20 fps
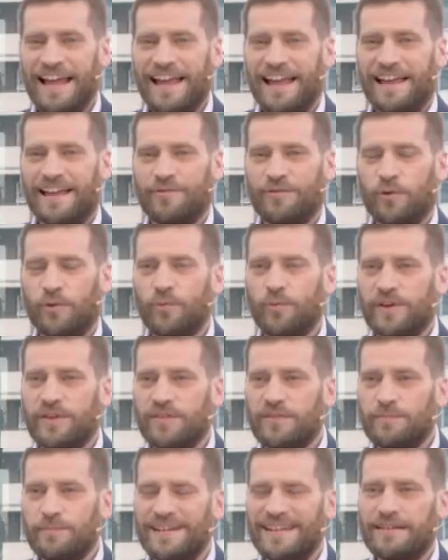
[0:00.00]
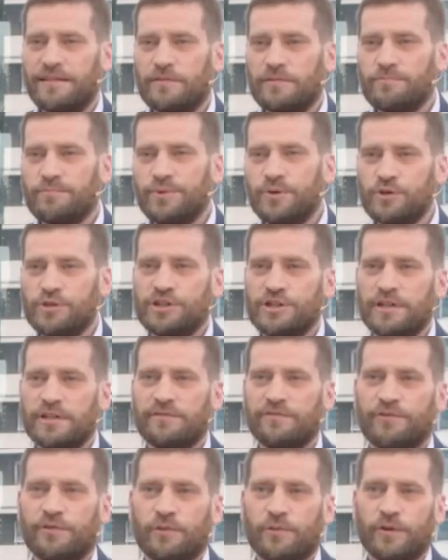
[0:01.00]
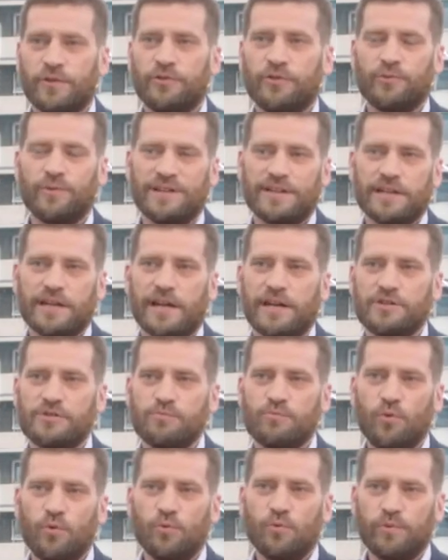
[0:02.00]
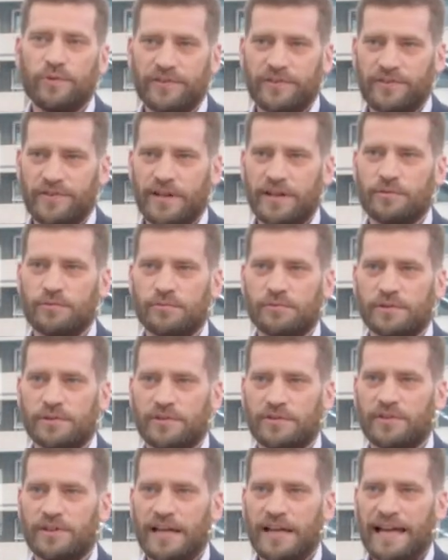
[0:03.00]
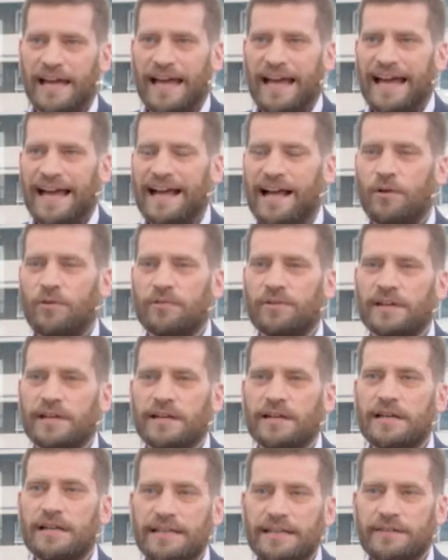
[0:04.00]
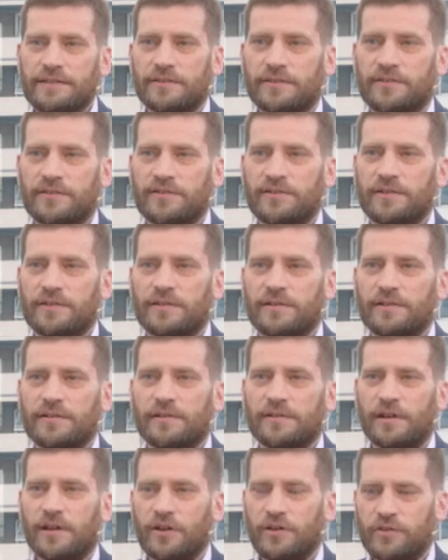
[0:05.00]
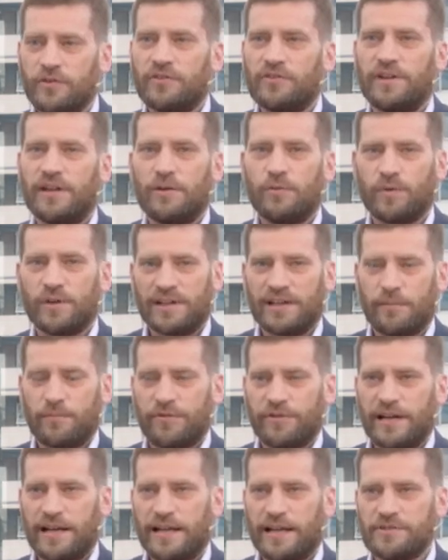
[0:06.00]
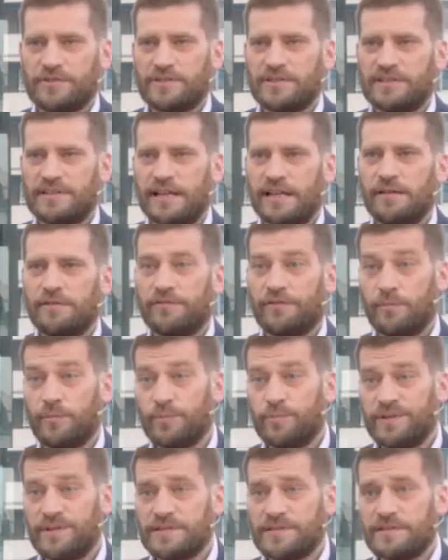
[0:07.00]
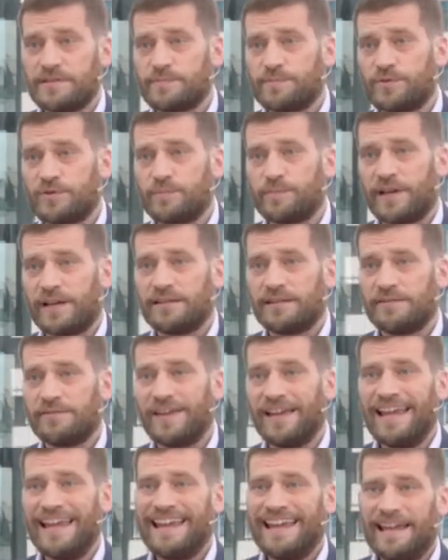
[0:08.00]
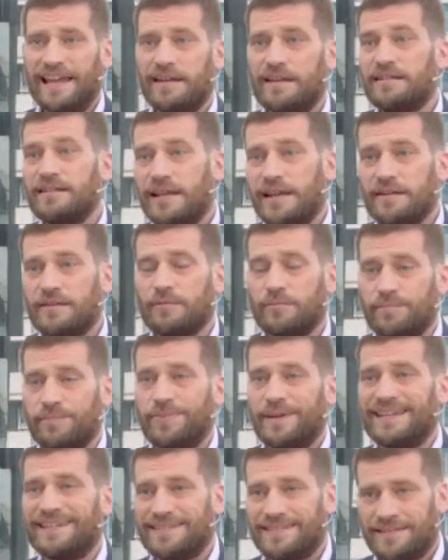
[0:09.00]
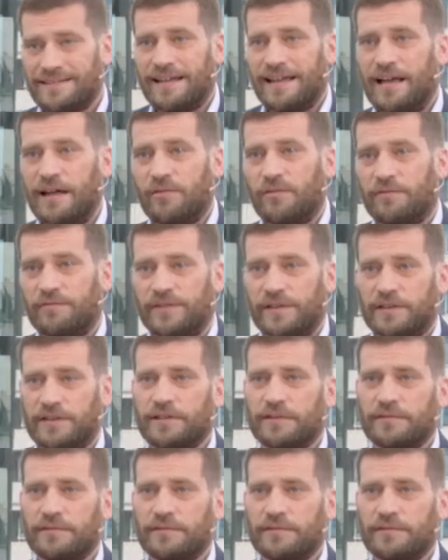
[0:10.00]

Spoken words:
have always been pushing for us to engage more with stakeholders. How can leaders understand what Gabriela just said from a business perspective and take the best out of it?